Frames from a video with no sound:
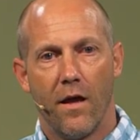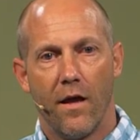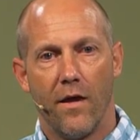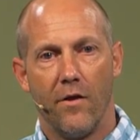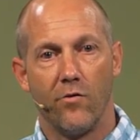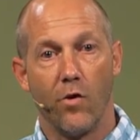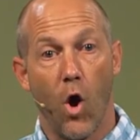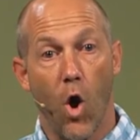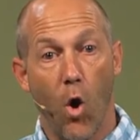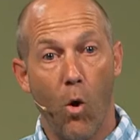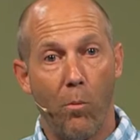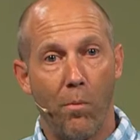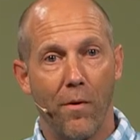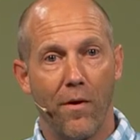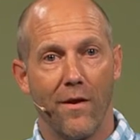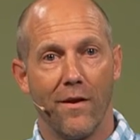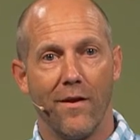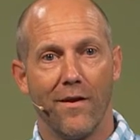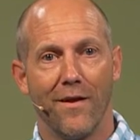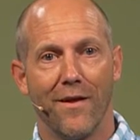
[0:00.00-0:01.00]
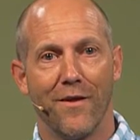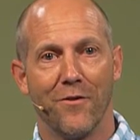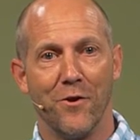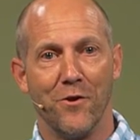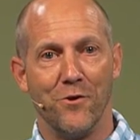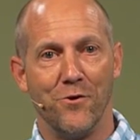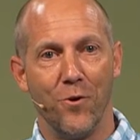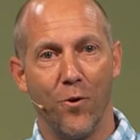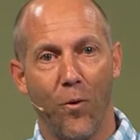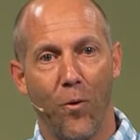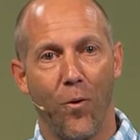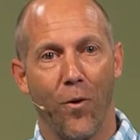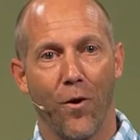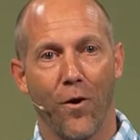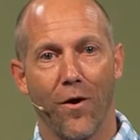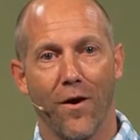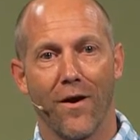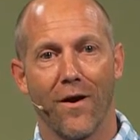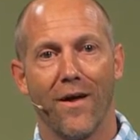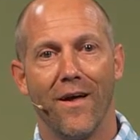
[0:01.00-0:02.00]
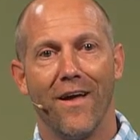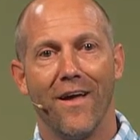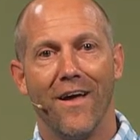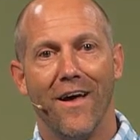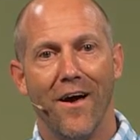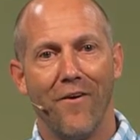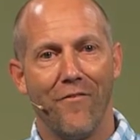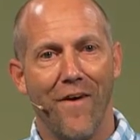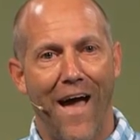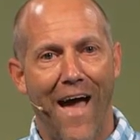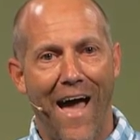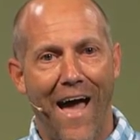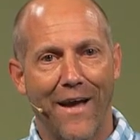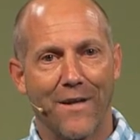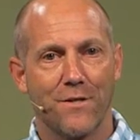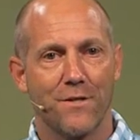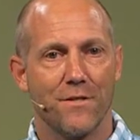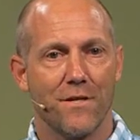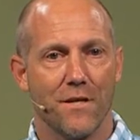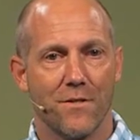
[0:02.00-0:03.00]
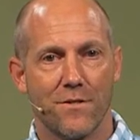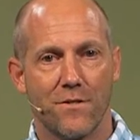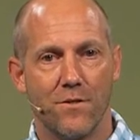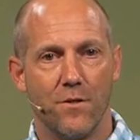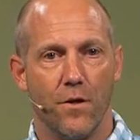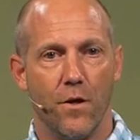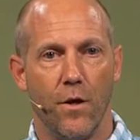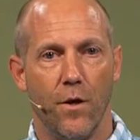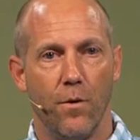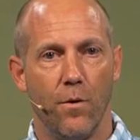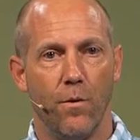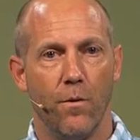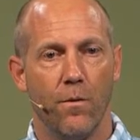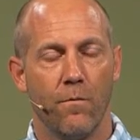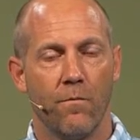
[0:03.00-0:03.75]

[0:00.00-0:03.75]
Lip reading: He's opened the door of access to you.